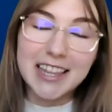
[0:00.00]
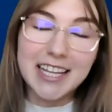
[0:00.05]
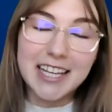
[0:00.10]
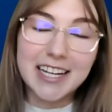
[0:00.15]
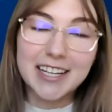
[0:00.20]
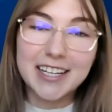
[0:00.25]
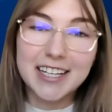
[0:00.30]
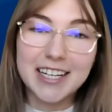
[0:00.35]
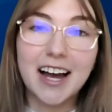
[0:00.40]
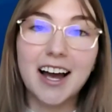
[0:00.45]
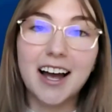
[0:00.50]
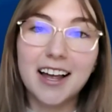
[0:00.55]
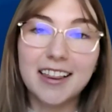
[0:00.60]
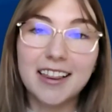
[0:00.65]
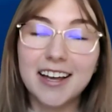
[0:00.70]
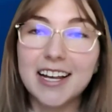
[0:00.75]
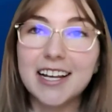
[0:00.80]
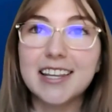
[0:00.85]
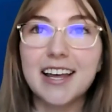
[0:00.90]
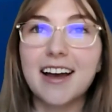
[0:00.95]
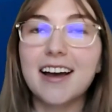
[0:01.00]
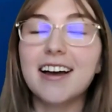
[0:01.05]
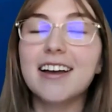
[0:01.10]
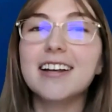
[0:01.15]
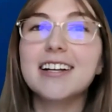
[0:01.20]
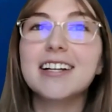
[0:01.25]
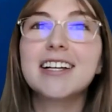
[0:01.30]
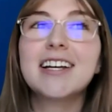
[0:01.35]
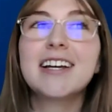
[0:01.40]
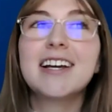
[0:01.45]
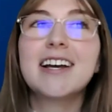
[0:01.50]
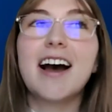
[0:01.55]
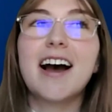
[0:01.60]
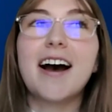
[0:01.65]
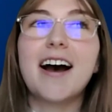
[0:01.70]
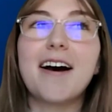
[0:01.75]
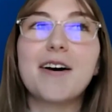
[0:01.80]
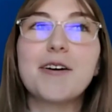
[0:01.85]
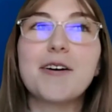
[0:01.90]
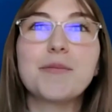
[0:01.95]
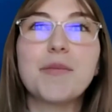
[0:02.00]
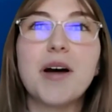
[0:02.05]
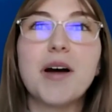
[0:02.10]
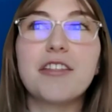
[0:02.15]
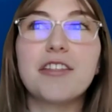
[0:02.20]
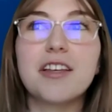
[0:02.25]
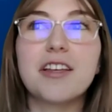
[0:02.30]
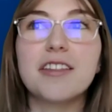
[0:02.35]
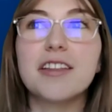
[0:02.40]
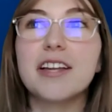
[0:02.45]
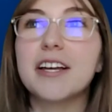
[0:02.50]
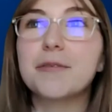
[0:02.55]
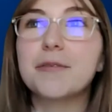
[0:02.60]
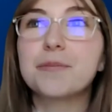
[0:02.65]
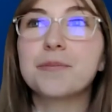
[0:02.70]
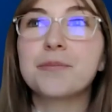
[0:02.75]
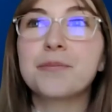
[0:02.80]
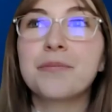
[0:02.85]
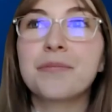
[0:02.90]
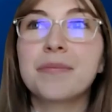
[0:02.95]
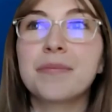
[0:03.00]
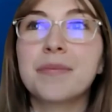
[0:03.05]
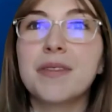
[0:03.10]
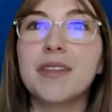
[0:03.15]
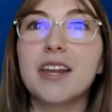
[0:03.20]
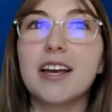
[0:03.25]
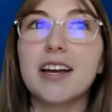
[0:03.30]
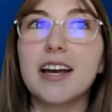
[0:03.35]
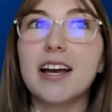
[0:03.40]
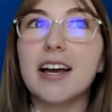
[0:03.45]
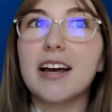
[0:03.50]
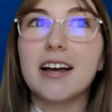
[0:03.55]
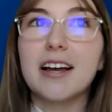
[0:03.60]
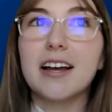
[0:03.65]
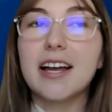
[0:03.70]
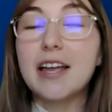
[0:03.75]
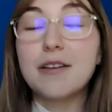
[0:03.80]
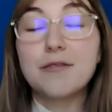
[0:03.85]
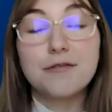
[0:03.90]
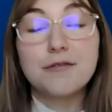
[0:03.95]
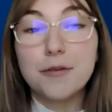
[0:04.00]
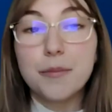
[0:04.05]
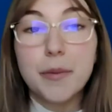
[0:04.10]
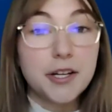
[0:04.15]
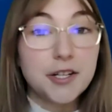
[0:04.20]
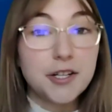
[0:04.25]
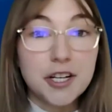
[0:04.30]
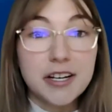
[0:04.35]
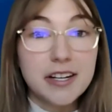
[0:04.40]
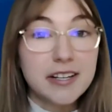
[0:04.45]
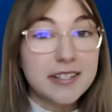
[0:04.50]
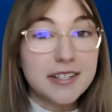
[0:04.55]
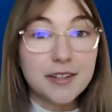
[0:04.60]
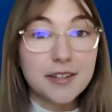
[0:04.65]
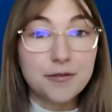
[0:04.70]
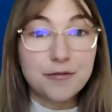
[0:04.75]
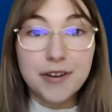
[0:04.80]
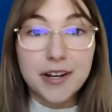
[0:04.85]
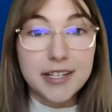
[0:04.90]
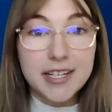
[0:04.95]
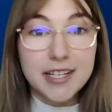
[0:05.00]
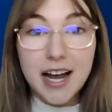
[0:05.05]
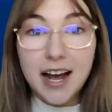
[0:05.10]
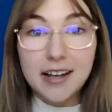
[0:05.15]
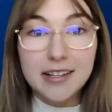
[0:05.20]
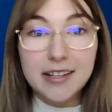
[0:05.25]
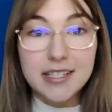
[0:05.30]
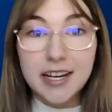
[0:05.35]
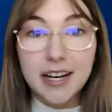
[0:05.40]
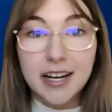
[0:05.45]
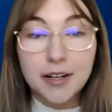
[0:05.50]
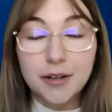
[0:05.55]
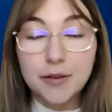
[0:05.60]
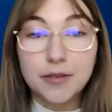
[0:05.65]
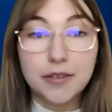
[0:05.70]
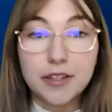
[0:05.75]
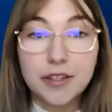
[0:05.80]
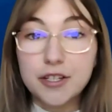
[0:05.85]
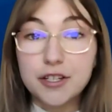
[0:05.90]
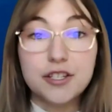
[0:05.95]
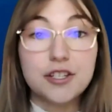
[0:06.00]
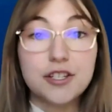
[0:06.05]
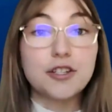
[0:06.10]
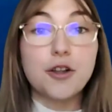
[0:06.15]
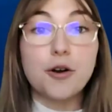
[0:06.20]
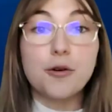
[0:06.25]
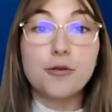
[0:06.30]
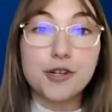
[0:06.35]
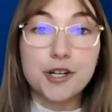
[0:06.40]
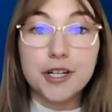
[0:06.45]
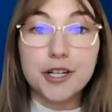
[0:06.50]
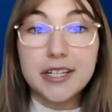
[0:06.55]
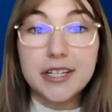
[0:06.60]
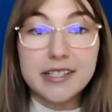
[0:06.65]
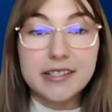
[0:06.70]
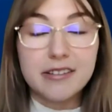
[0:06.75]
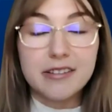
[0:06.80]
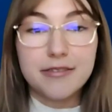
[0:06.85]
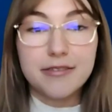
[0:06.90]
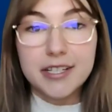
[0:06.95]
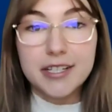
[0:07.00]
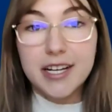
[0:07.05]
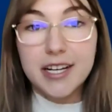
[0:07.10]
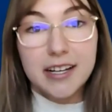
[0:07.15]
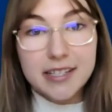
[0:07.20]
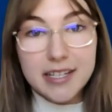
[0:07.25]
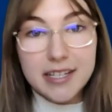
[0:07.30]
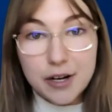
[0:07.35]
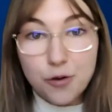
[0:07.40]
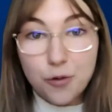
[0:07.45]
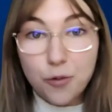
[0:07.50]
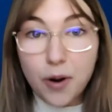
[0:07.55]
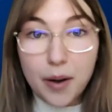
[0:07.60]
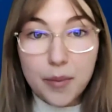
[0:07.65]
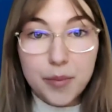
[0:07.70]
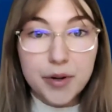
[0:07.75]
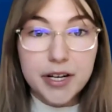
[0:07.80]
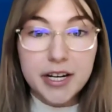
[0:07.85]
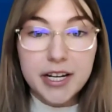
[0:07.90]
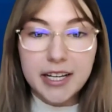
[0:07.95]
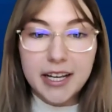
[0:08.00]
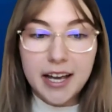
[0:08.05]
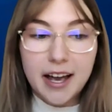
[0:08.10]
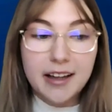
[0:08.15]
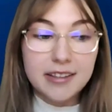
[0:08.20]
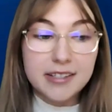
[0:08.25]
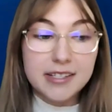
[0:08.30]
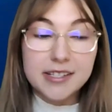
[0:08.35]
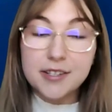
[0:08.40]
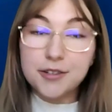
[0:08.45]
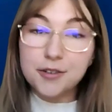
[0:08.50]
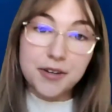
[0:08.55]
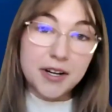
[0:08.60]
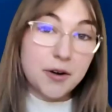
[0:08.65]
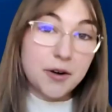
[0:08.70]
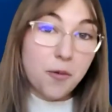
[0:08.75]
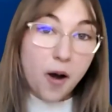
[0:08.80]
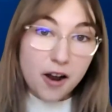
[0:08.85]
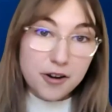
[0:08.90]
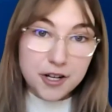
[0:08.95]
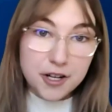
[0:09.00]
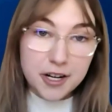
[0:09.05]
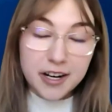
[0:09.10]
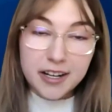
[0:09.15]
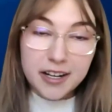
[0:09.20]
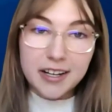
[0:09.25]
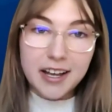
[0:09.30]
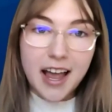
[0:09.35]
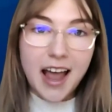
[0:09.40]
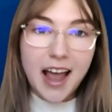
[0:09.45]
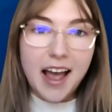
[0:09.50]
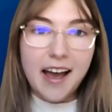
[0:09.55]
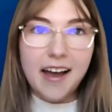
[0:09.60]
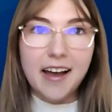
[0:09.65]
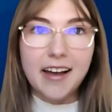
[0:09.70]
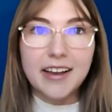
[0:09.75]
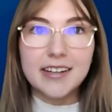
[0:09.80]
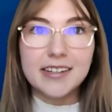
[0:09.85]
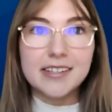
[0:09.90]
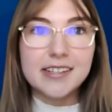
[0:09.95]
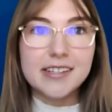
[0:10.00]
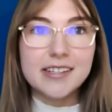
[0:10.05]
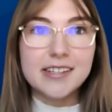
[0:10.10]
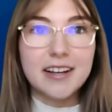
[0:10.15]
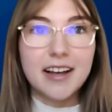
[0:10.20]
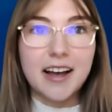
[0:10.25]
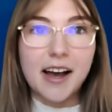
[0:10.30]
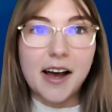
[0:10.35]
think it could highlight that. I think that information is a fantastic disclosure is a fantastic weapon against greenwashing. And